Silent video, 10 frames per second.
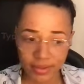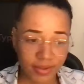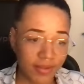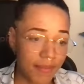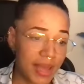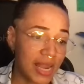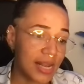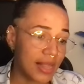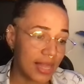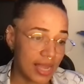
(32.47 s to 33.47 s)
This is the
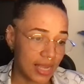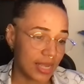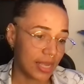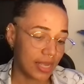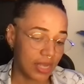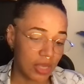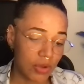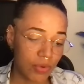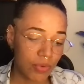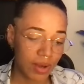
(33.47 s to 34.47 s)
main thing.
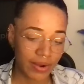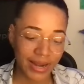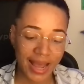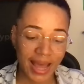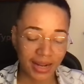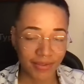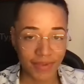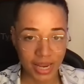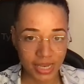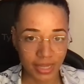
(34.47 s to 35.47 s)
You are an
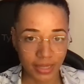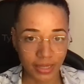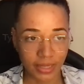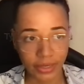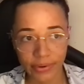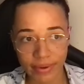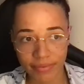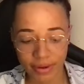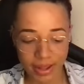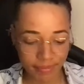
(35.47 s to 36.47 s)
activator,
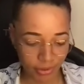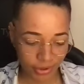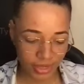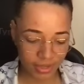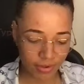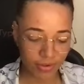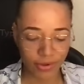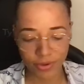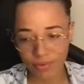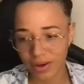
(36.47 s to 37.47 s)
whoever I am talking to.
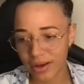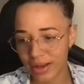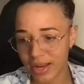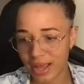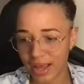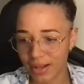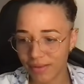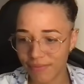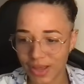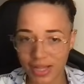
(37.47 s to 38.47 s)
You are an
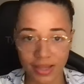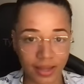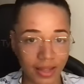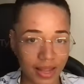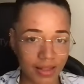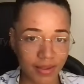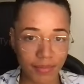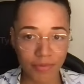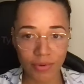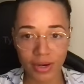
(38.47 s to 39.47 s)
activator. And
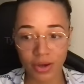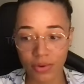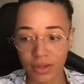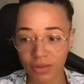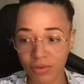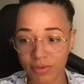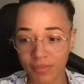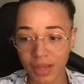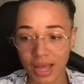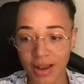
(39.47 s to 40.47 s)
some of you are going through
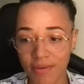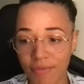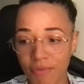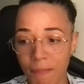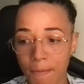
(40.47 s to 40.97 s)
some kind of